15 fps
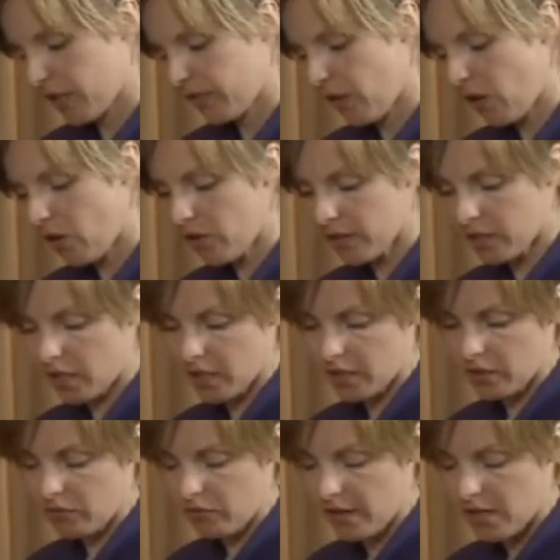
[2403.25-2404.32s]
far as I
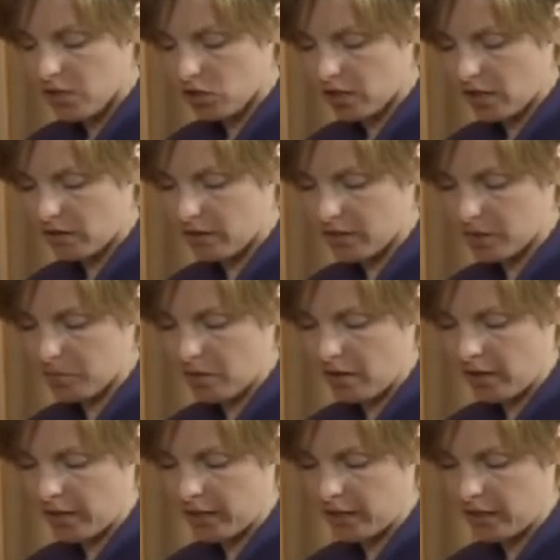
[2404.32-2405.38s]
can reach down the
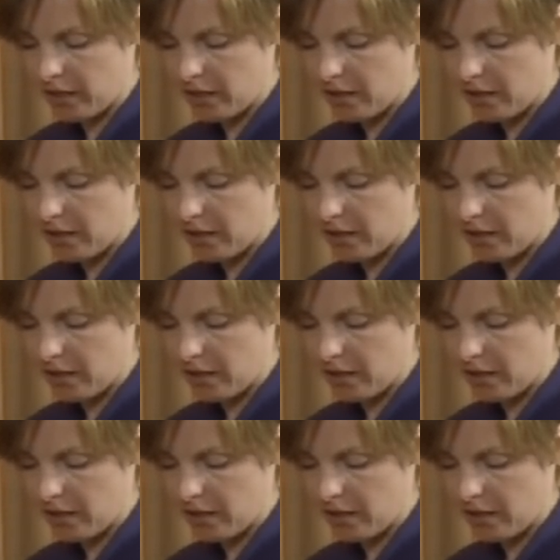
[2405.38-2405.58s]
spine,